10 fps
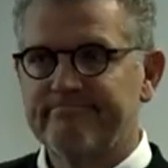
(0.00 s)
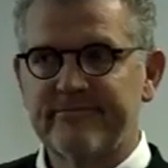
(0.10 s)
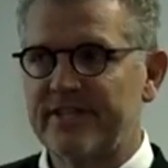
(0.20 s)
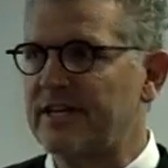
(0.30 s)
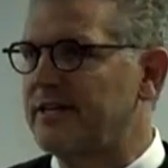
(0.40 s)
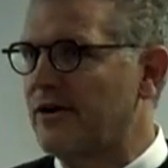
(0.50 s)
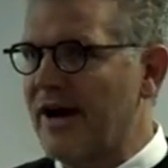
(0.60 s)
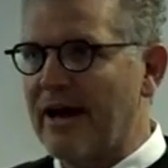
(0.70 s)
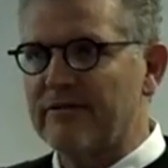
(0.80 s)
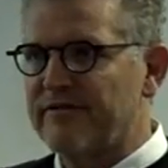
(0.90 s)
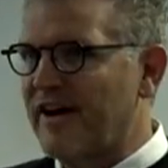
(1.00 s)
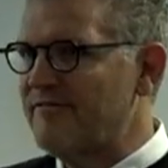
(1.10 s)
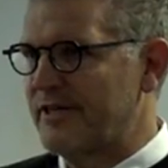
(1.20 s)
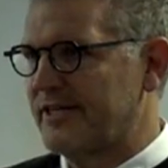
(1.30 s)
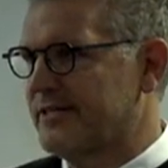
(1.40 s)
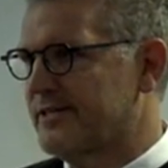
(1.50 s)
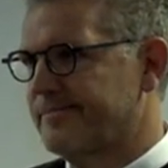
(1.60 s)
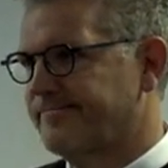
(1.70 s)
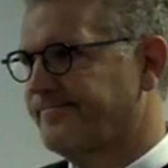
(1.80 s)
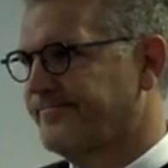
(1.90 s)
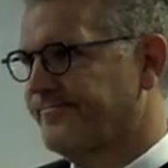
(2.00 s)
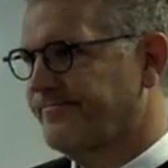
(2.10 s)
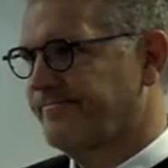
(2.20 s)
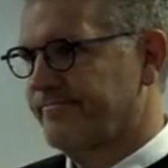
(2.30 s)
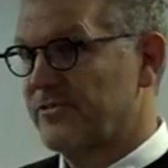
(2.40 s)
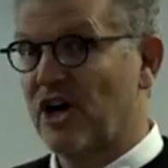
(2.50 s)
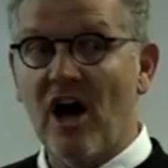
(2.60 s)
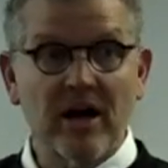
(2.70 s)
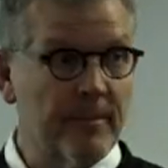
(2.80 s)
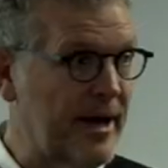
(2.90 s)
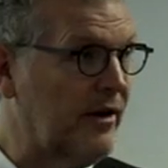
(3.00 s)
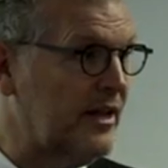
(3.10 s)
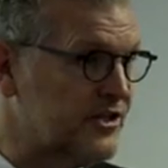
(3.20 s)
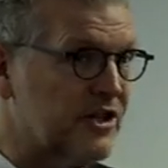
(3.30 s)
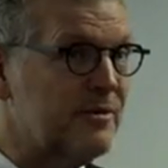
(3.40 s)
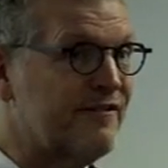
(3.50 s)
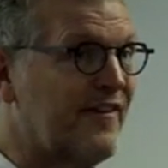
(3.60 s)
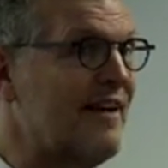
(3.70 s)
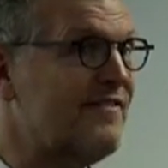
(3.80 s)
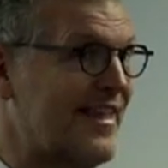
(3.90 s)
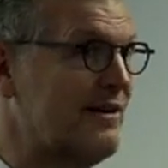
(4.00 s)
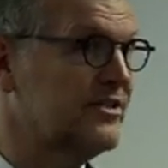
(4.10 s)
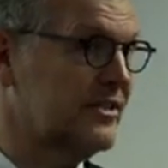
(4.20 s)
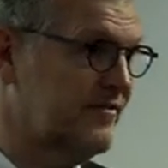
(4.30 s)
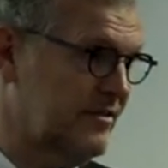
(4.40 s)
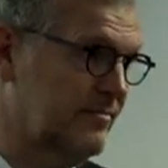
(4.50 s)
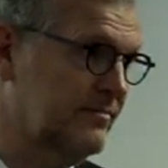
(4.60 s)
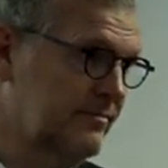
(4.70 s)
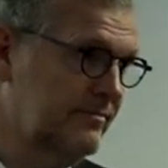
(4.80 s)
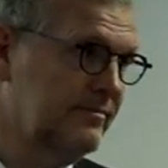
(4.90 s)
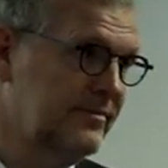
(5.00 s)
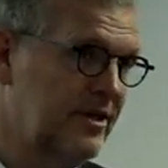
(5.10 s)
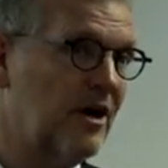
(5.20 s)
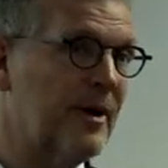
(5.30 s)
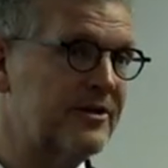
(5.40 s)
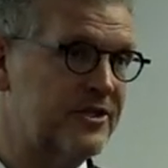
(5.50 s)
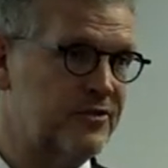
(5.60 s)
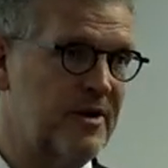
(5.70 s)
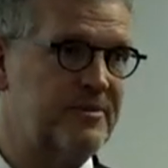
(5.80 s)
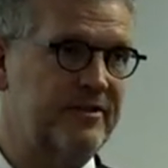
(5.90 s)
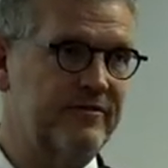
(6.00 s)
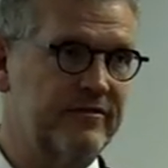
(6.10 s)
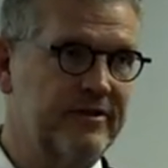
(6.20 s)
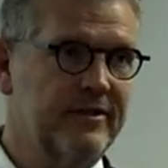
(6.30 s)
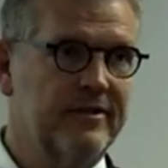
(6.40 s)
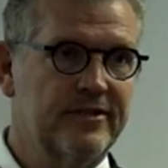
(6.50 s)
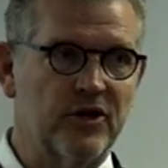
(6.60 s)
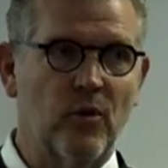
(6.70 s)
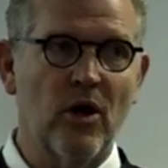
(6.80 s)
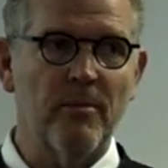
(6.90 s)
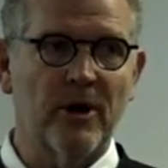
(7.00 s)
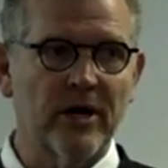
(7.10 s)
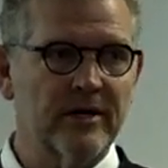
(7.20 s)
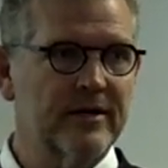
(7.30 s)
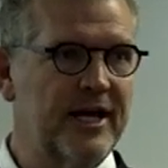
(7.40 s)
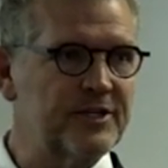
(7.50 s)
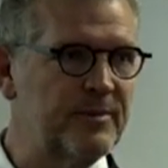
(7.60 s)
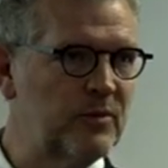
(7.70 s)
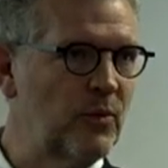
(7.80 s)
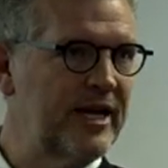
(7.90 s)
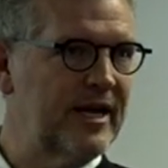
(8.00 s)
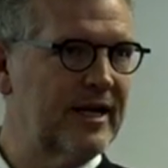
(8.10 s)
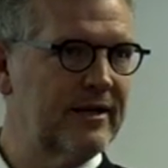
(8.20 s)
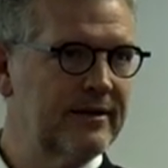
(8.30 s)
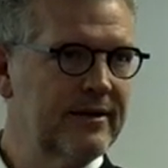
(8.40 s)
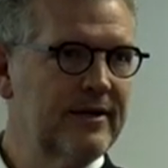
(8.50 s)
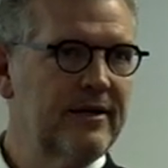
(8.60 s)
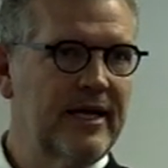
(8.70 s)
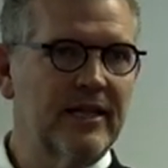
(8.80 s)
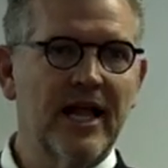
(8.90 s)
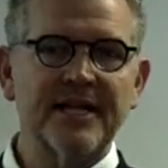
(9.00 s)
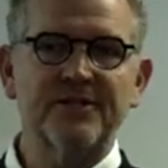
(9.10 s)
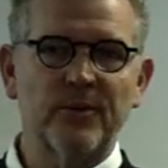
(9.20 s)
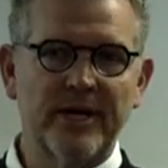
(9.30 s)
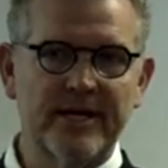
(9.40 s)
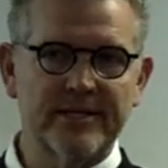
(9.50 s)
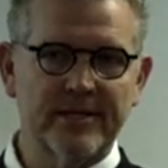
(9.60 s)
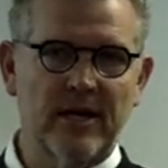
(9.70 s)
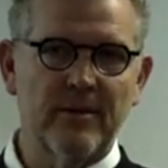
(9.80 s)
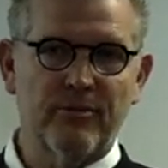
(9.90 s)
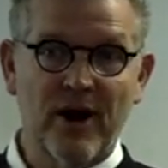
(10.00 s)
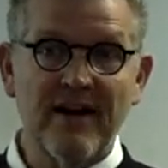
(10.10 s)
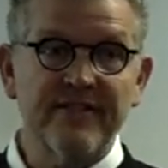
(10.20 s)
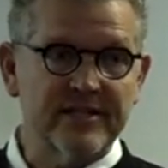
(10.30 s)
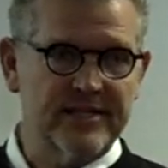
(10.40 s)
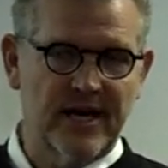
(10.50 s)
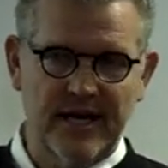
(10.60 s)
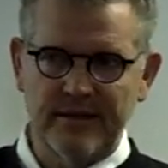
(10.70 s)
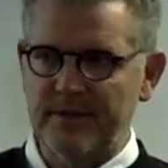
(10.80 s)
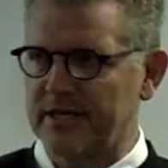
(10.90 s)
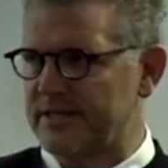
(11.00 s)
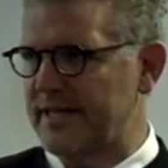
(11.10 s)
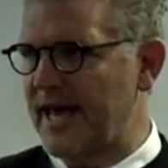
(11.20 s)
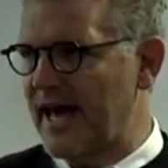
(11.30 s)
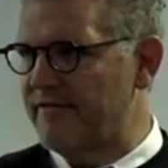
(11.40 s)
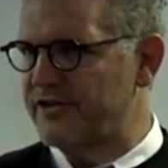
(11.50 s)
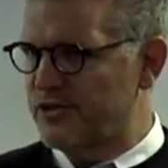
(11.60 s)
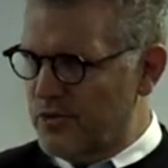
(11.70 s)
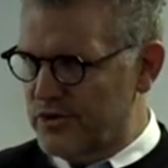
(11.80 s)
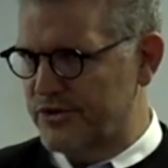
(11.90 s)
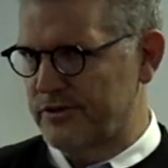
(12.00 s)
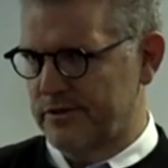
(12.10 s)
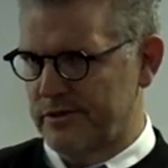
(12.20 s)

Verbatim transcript: That's it, you're out in five minutes. Talk about, and there's gonna be 5,000 of them. Talk about disruptive. So Walmart has been winning in lots of ways on the profit side because they have stores.